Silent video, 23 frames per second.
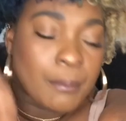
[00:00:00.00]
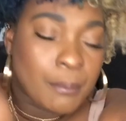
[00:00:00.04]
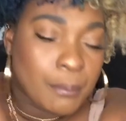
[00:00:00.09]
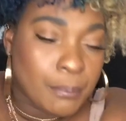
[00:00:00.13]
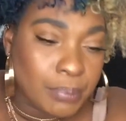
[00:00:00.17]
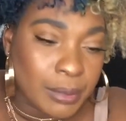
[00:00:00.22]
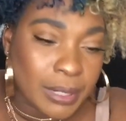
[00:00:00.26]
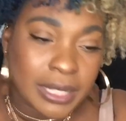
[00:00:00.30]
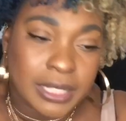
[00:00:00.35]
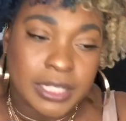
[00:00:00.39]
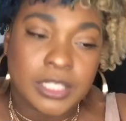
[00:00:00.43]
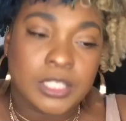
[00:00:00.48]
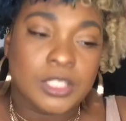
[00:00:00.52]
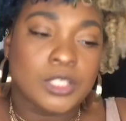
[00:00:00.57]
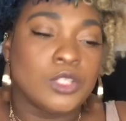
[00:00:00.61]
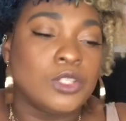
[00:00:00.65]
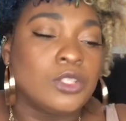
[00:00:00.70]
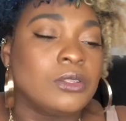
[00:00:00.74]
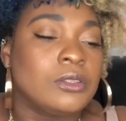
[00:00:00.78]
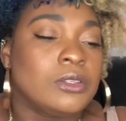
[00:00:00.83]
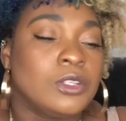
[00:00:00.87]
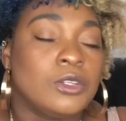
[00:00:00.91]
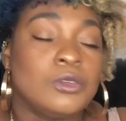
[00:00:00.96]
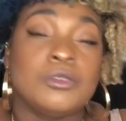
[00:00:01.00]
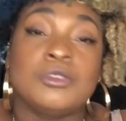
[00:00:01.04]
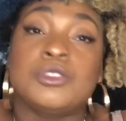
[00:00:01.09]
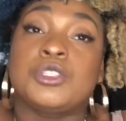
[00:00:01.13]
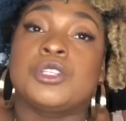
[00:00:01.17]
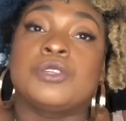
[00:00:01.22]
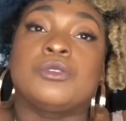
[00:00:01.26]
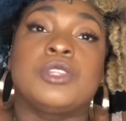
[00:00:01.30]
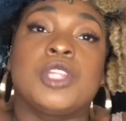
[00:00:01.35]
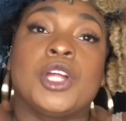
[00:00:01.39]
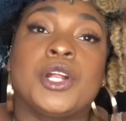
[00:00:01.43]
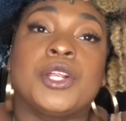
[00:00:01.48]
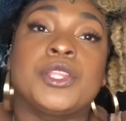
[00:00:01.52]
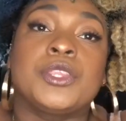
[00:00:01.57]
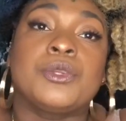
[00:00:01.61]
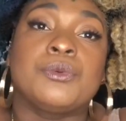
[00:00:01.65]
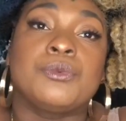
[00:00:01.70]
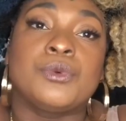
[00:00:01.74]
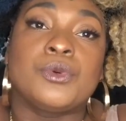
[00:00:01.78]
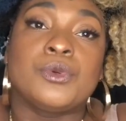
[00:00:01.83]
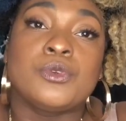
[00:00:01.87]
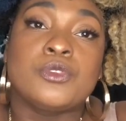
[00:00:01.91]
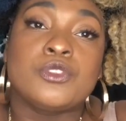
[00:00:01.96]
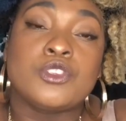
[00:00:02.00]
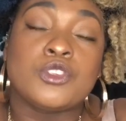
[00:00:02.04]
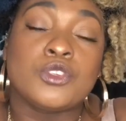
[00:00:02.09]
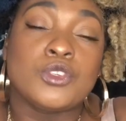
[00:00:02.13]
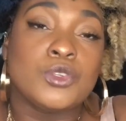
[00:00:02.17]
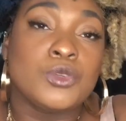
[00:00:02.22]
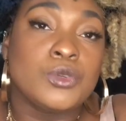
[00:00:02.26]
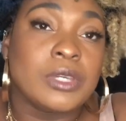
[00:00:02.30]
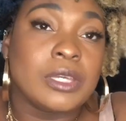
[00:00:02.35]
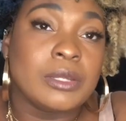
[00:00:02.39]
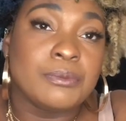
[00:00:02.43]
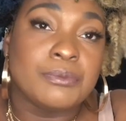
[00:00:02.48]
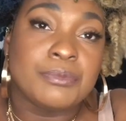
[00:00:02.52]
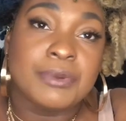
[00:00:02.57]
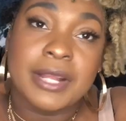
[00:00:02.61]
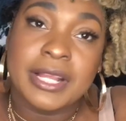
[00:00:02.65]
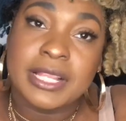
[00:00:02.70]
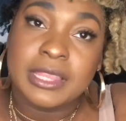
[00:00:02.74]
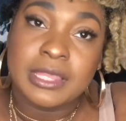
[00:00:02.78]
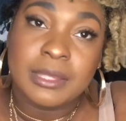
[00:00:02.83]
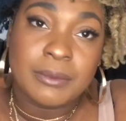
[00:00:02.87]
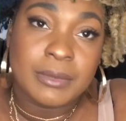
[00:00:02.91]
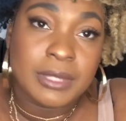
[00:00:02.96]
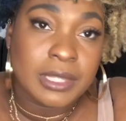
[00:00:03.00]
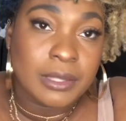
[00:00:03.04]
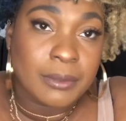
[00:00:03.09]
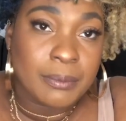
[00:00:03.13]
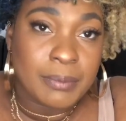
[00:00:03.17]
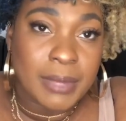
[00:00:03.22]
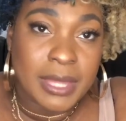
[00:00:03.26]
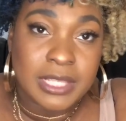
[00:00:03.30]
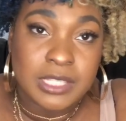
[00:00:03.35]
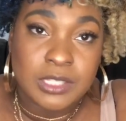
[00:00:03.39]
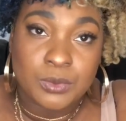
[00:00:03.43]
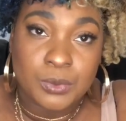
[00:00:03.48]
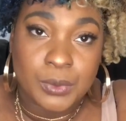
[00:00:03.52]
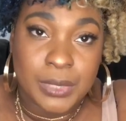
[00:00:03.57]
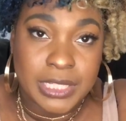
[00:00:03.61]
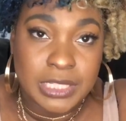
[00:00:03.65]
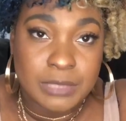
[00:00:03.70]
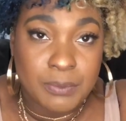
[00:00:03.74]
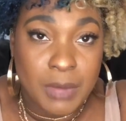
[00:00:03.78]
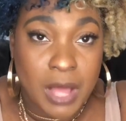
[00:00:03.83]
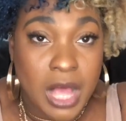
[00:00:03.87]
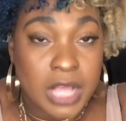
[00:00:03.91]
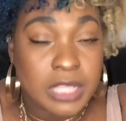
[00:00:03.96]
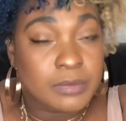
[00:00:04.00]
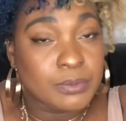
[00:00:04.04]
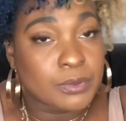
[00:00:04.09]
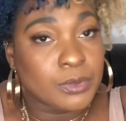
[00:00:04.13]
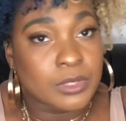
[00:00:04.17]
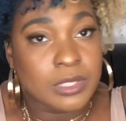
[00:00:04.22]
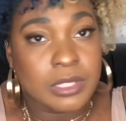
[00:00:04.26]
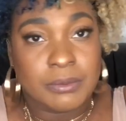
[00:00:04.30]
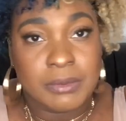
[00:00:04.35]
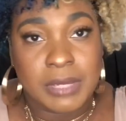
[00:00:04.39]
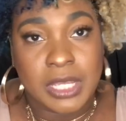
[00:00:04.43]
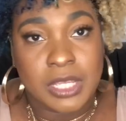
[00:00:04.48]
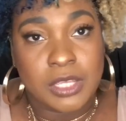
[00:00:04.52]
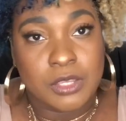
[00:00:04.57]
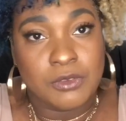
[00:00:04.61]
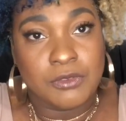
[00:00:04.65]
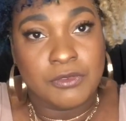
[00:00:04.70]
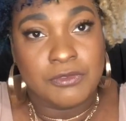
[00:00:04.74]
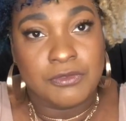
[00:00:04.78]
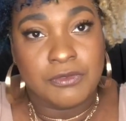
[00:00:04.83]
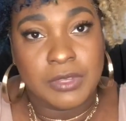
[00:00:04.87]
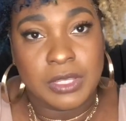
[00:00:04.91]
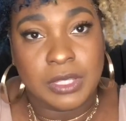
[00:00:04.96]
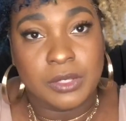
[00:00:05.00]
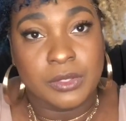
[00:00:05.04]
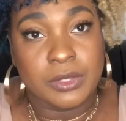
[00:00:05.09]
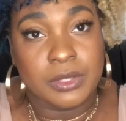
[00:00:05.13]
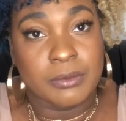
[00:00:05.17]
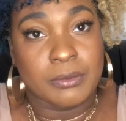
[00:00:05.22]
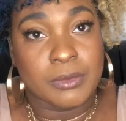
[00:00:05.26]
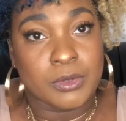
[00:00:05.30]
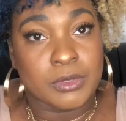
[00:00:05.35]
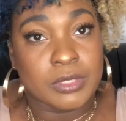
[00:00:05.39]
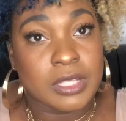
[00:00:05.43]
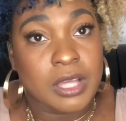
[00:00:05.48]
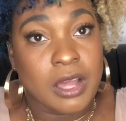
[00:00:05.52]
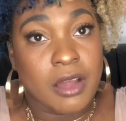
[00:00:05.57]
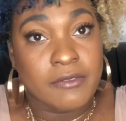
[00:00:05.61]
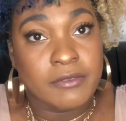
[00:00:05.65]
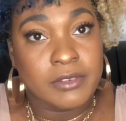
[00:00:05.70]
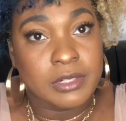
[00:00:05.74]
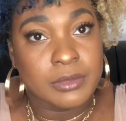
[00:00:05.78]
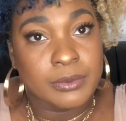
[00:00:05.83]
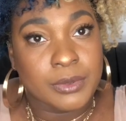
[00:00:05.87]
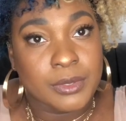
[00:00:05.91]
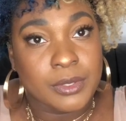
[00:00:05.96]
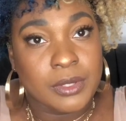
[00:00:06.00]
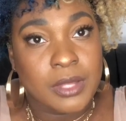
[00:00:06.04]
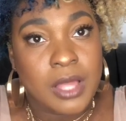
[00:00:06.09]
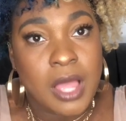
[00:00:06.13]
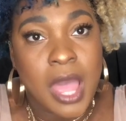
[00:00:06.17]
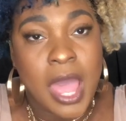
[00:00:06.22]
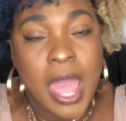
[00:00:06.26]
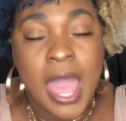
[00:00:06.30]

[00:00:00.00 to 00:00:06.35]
But you should learn the rules so you can break them in the best ways possible to make you feel the most comfortable